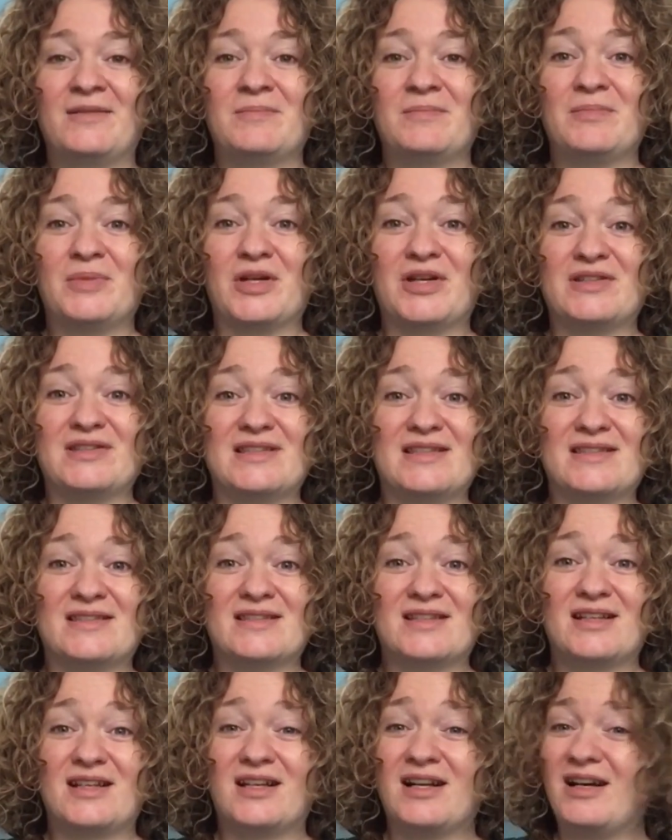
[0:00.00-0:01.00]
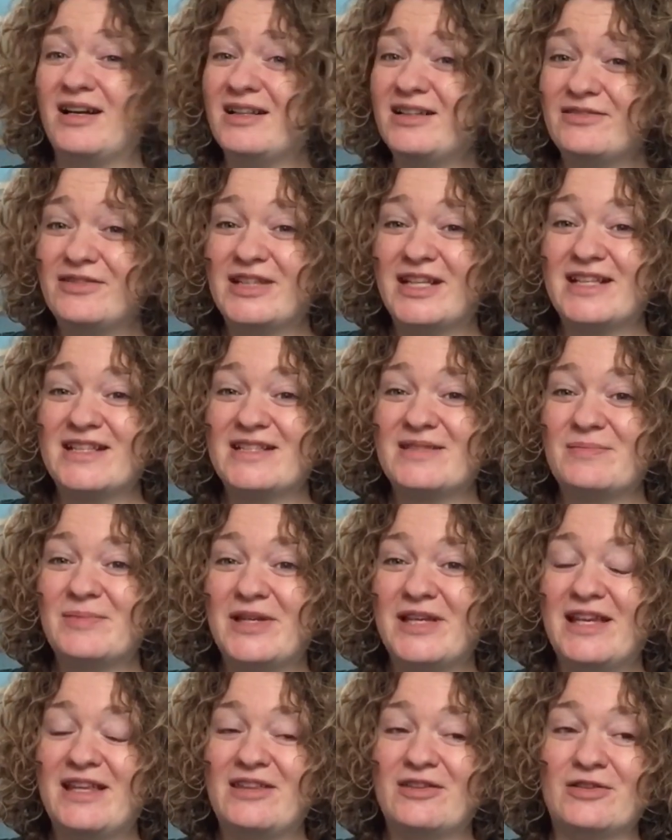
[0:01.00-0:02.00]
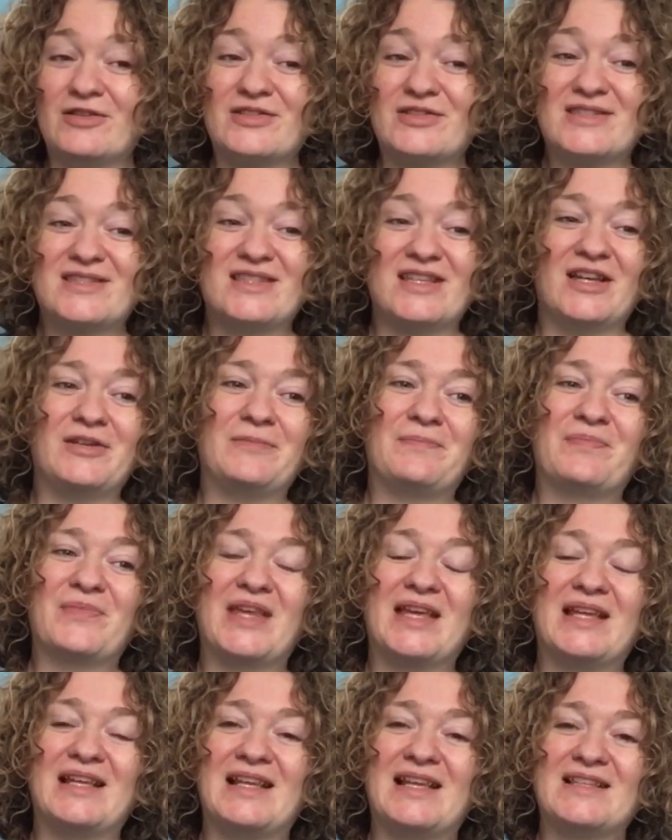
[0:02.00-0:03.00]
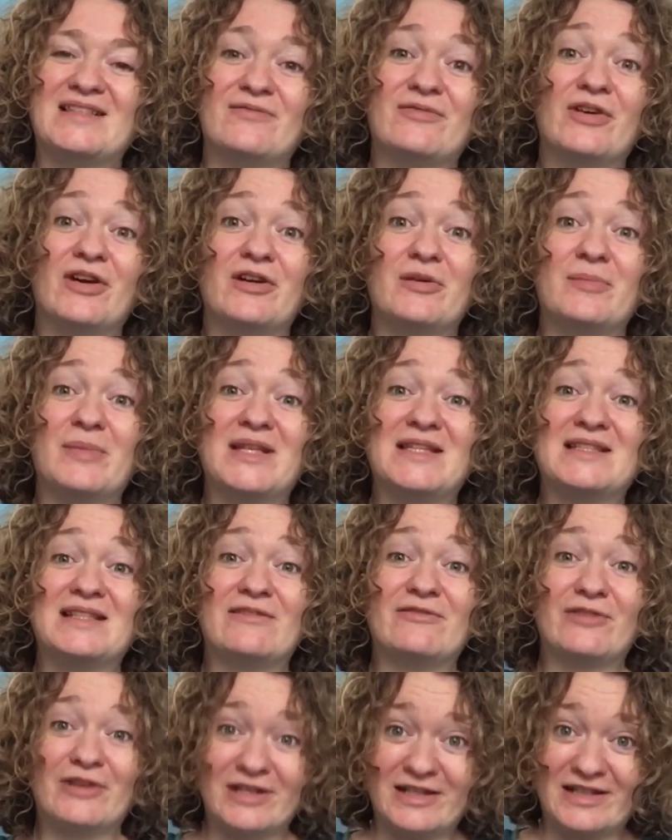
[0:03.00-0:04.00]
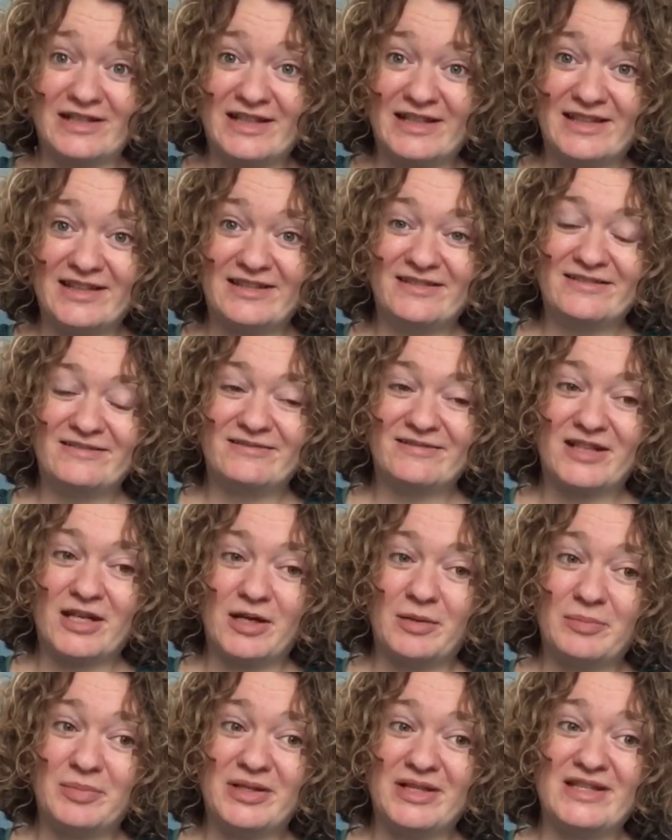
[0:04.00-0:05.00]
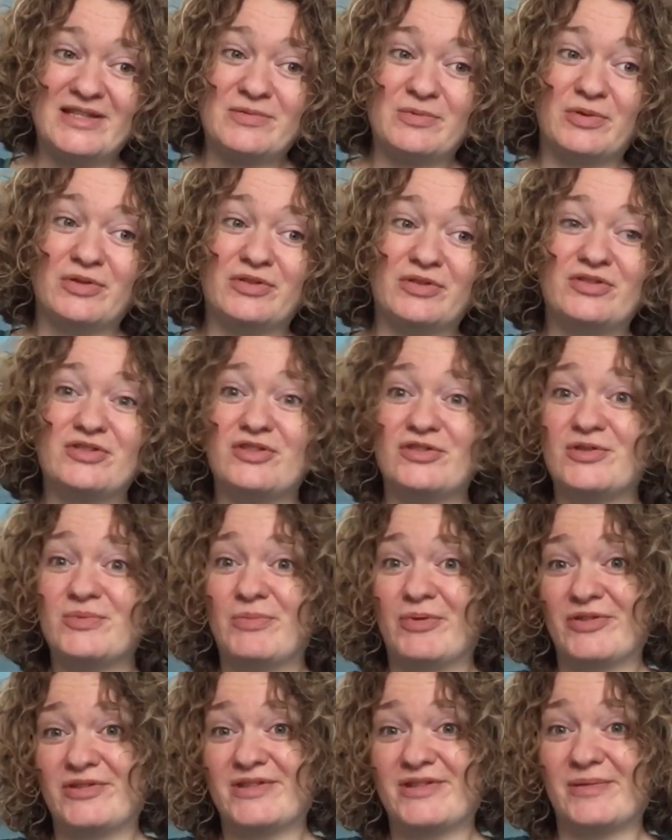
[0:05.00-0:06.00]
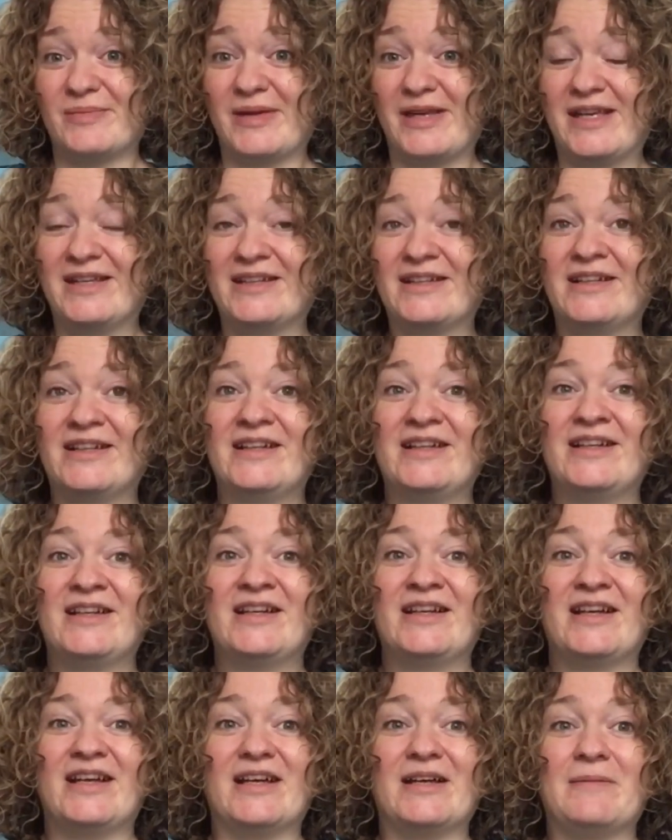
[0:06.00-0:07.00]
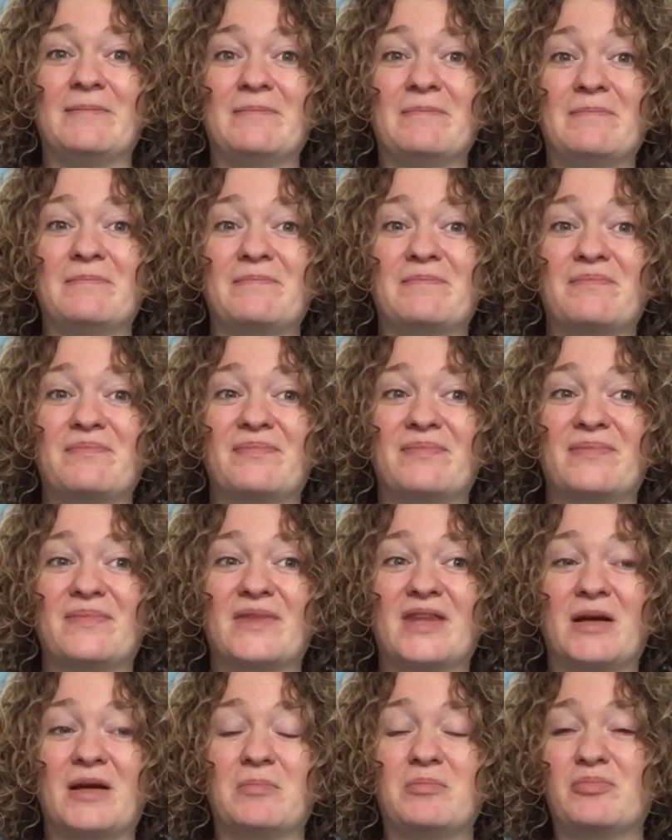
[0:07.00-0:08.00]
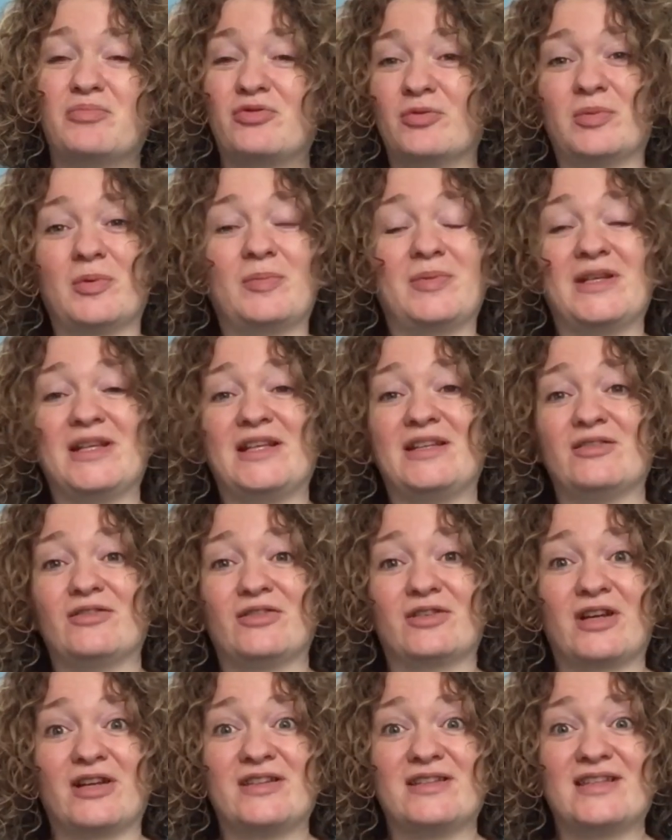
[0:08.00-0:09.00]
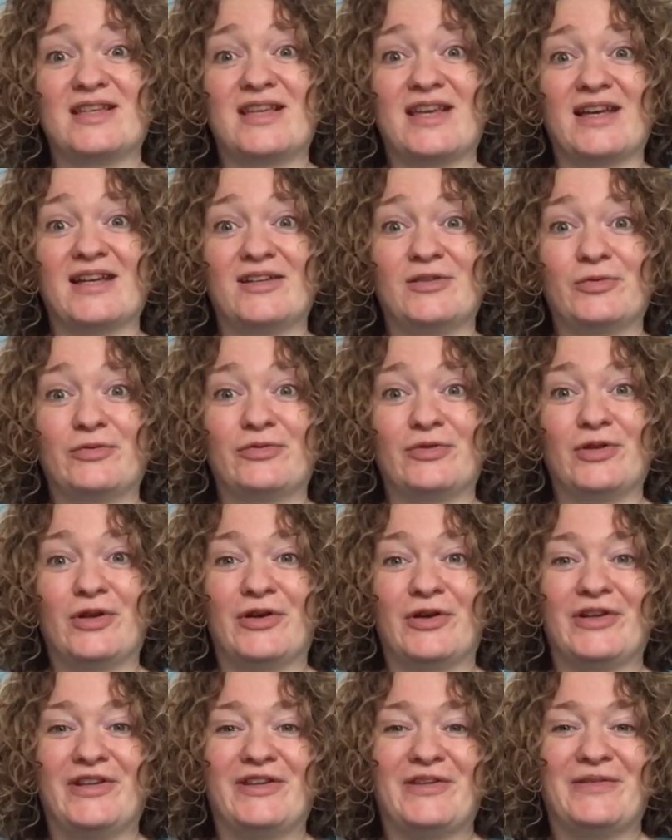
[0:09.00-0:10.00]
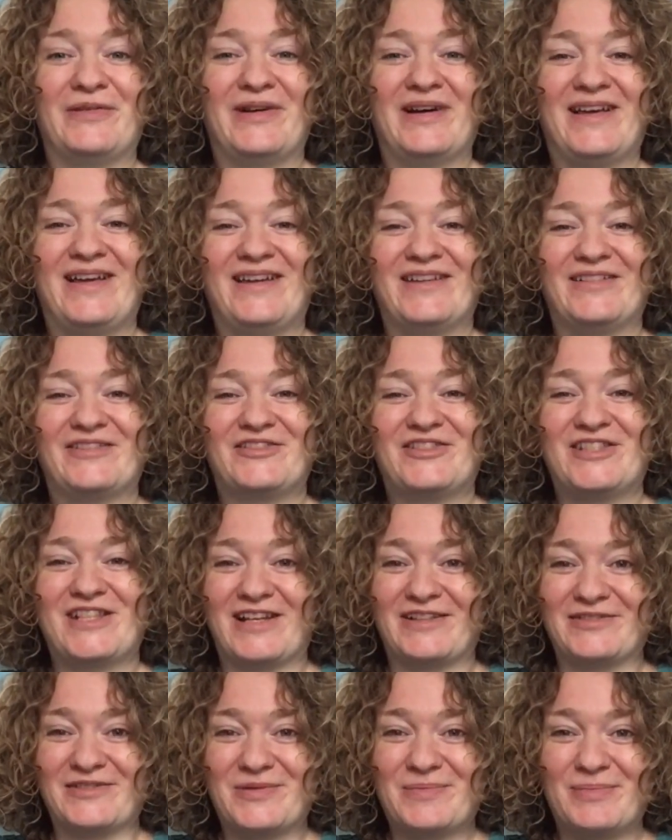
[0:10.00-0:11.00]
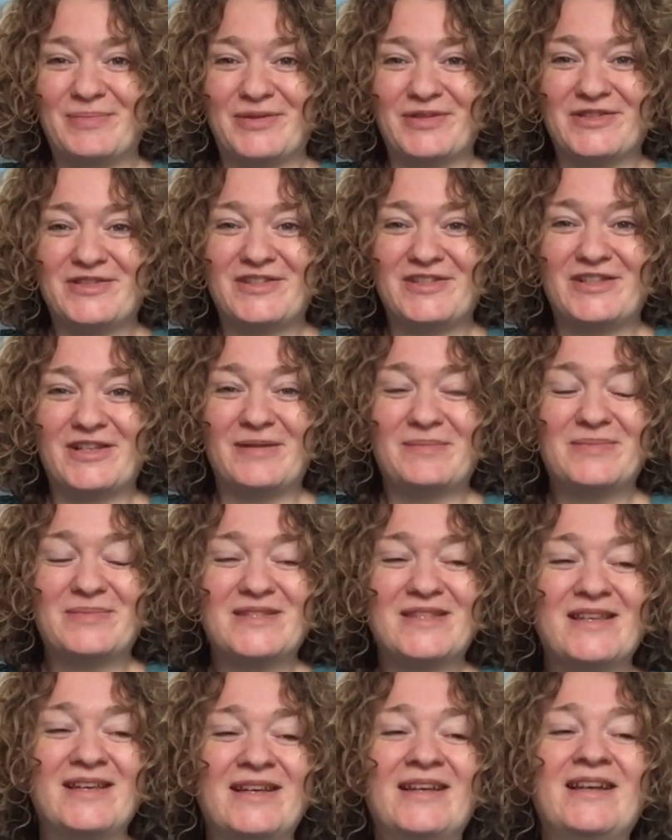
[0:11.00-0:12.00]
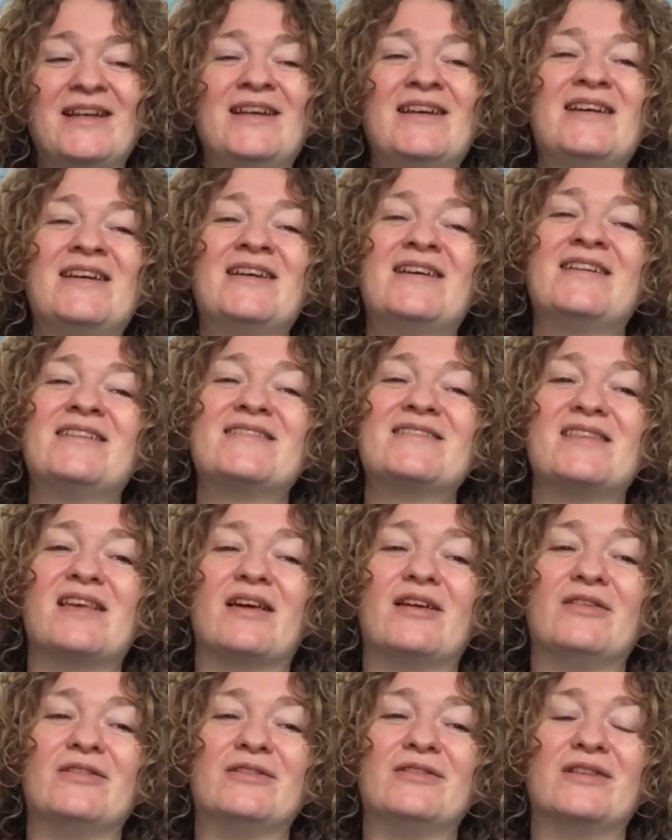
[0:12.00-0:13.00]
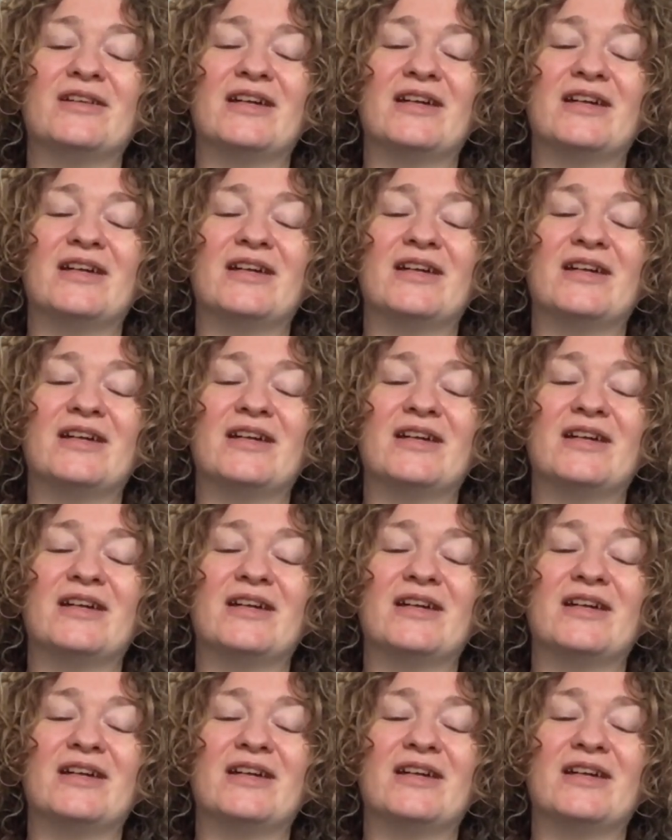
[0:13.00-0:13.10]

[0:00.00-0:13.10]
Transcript: because it's kind of against my ethos. So unless environmentally friendly companies want to sponsor me, I'm probably not going to get an awful lot in the way of channel sponsorships. So